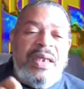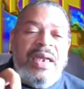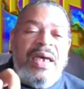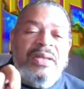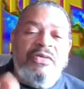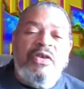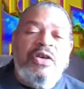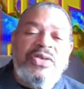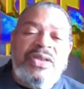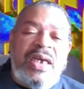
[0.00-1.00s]
Now, the
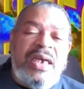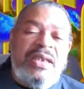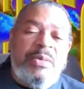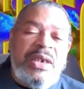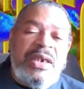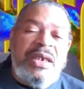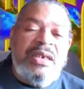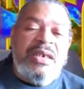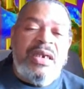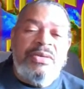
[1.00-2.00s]
first thing that we
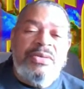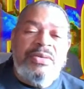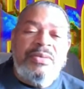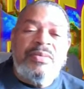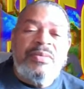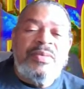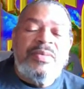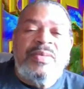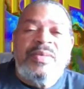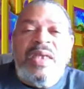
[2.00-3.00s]
need to note
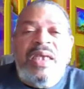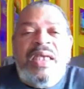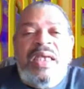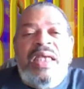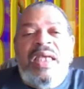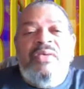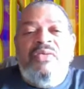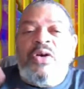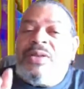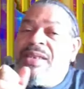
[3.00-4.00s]

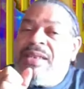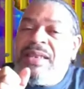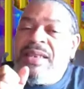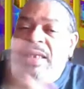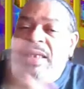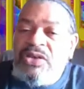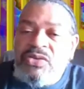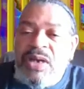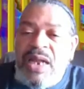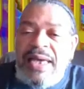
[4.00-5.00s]
for the
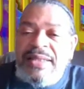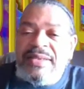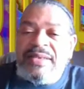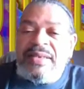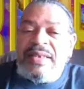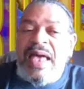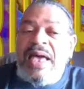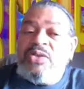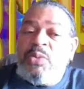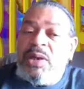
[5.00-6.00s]
Israelites
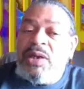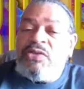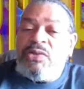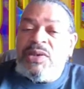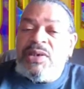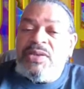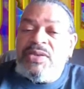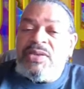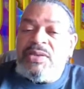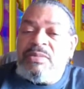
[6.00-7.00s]
as well as for
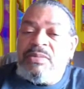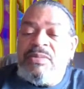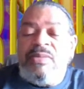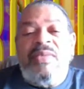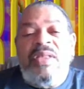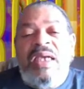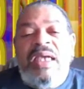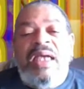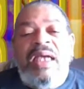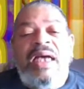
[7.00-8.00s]
us,
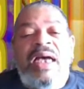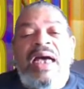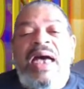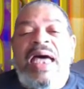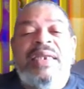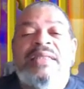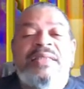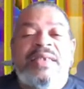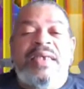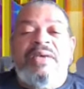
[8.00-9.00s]
God
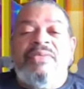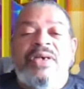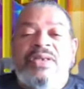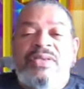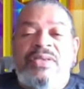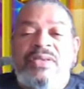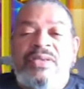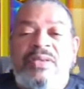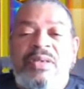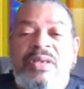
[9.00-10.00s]
didn't save us
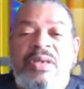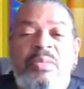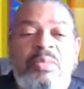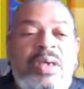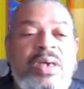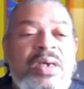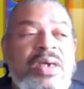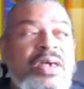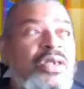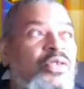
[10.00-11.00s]

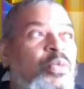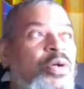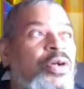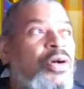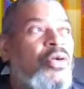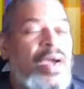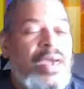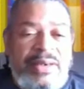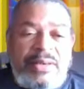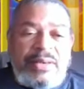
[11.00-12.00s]
because we're
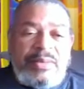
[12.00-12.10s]
great.